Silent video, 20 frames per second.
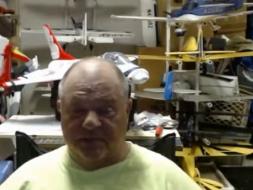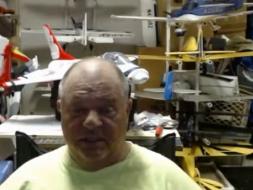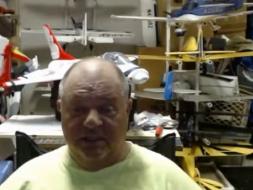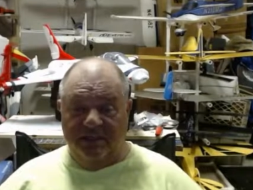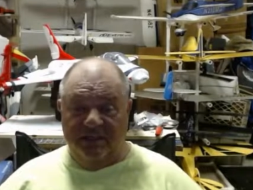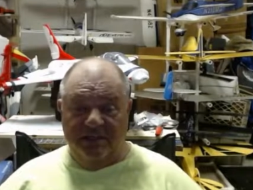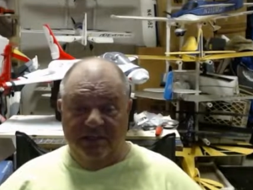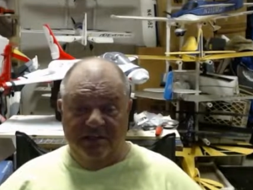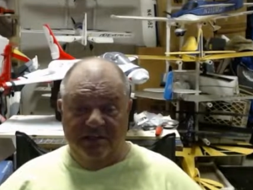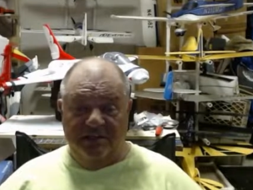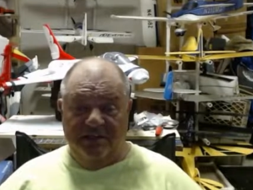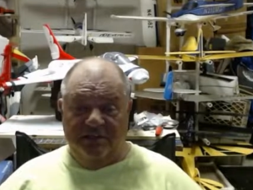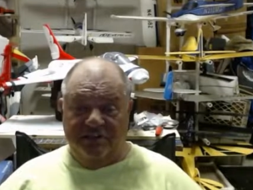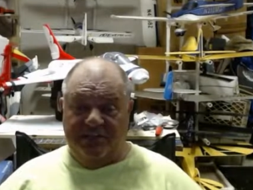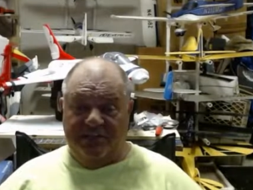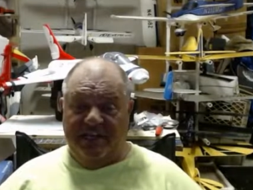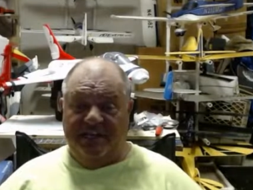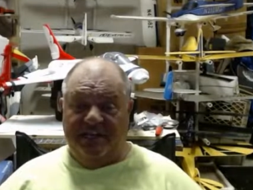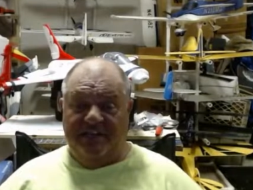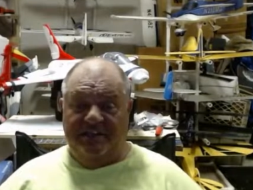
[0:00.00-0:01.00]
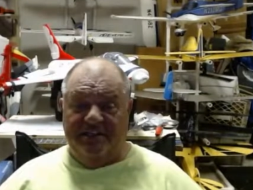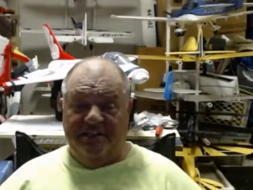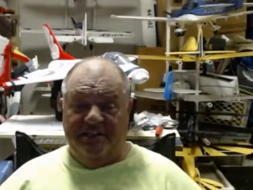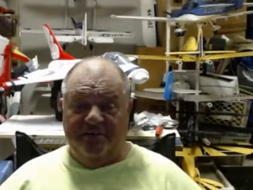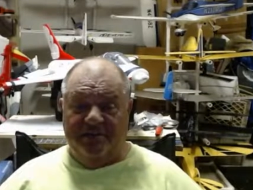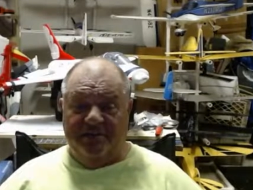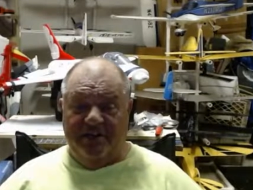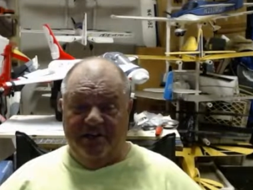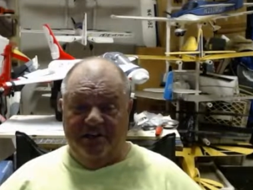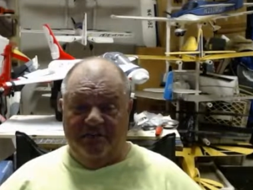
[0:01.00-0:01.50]
and you know, checking it, getting
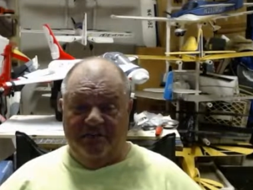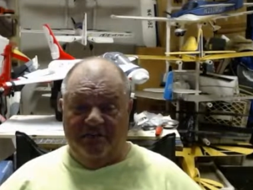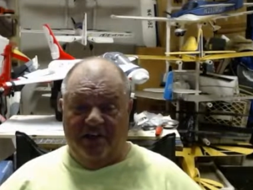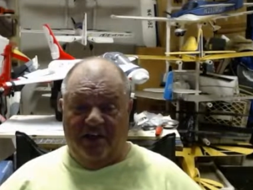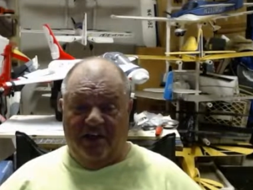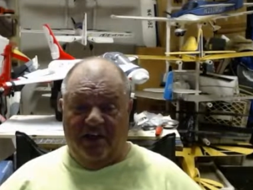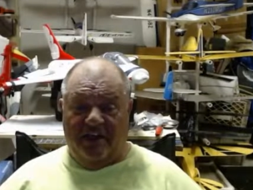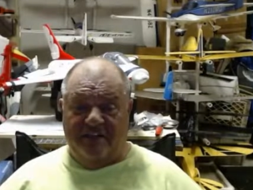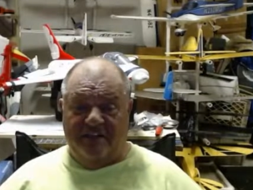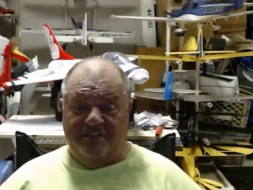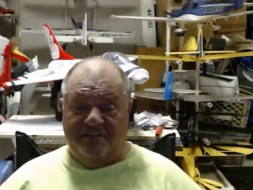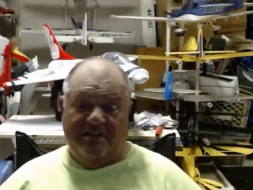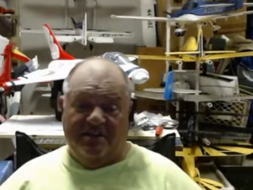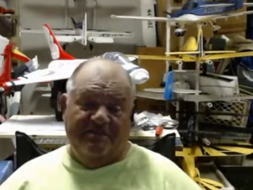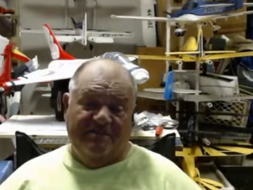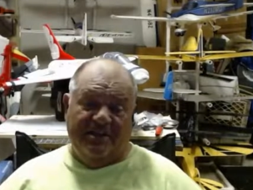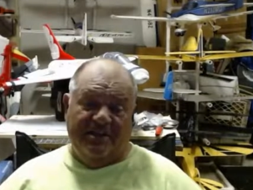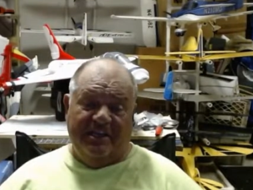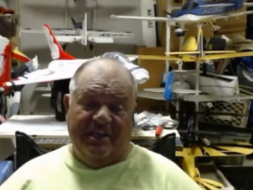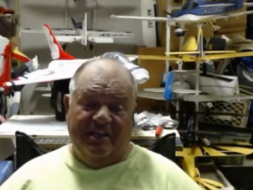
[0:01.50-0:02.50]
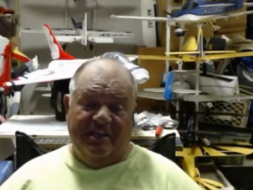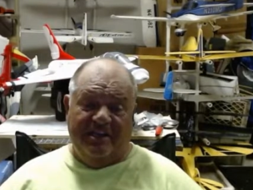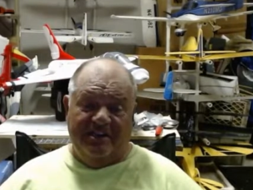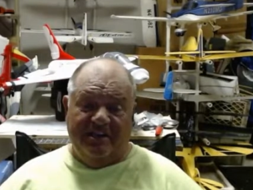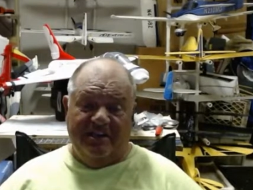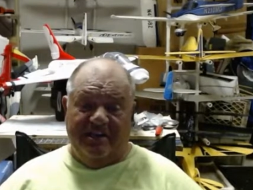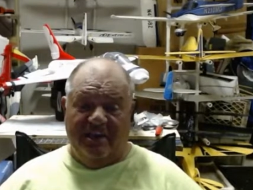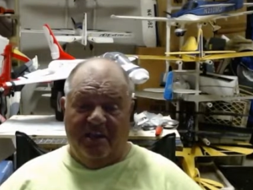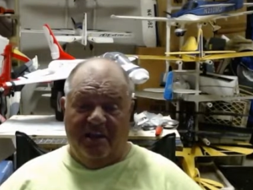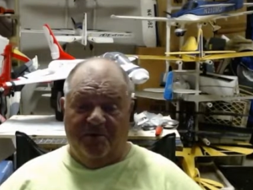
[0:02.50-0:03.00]
ready to fly and stuff, and getting the
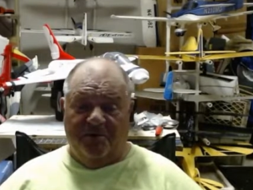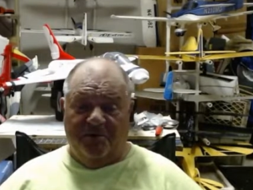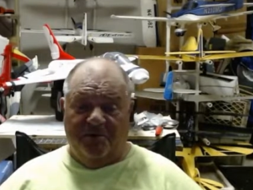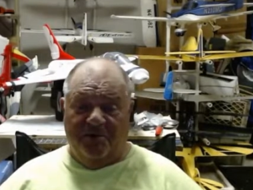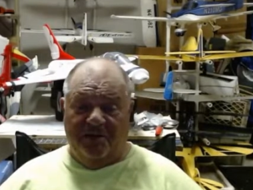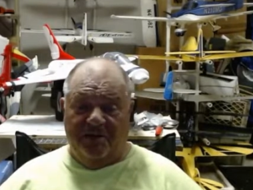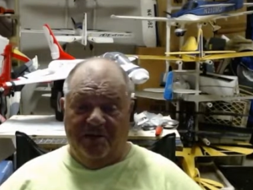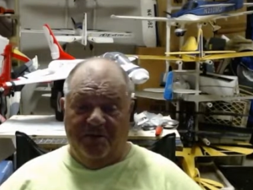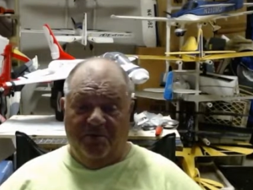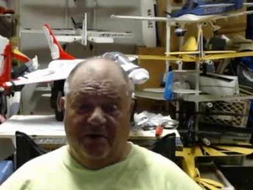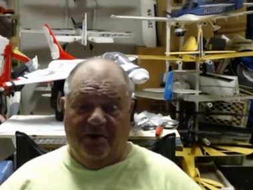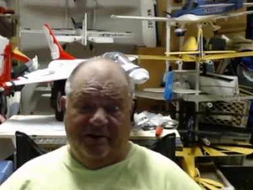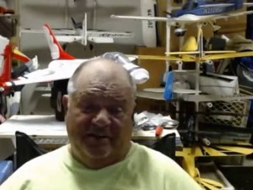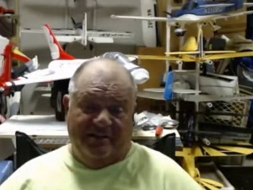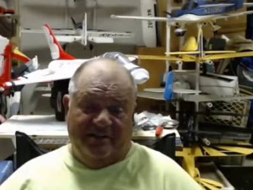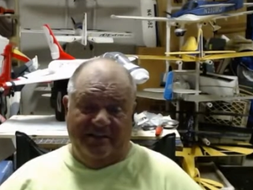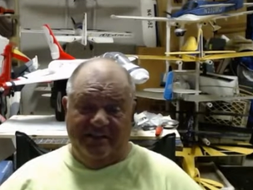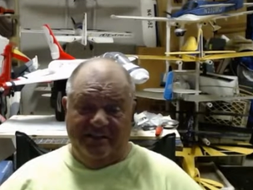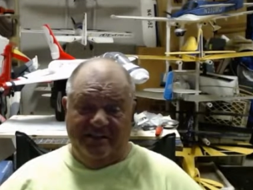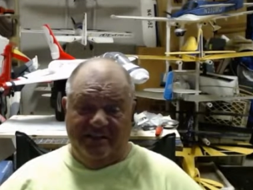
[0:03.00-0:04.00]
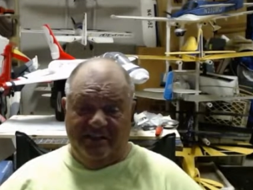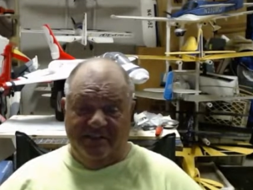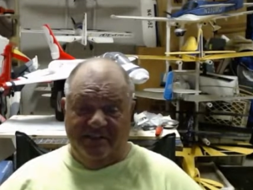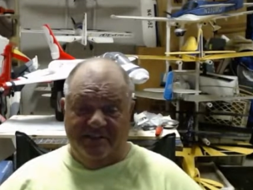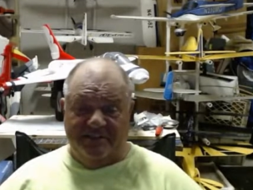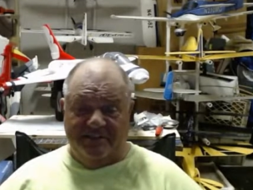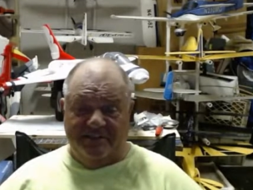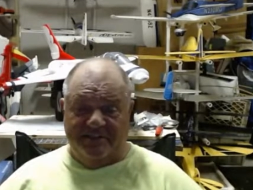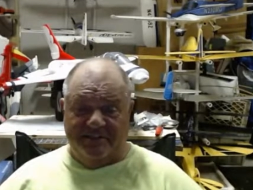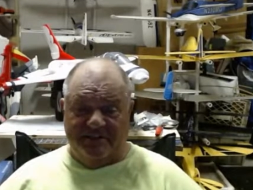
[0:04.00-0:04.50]
camera ready, cleaning the
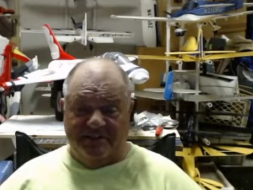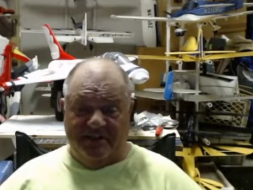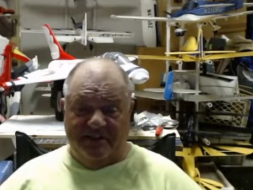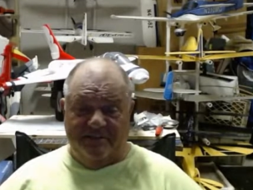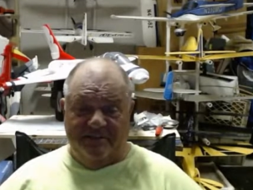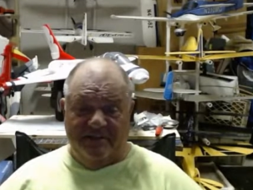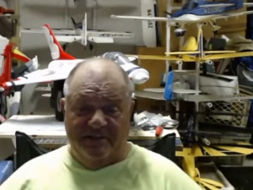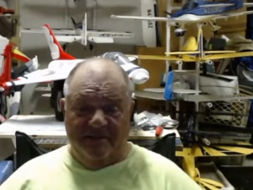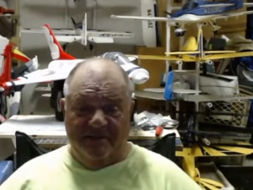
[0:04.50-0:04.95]
lens and stuff.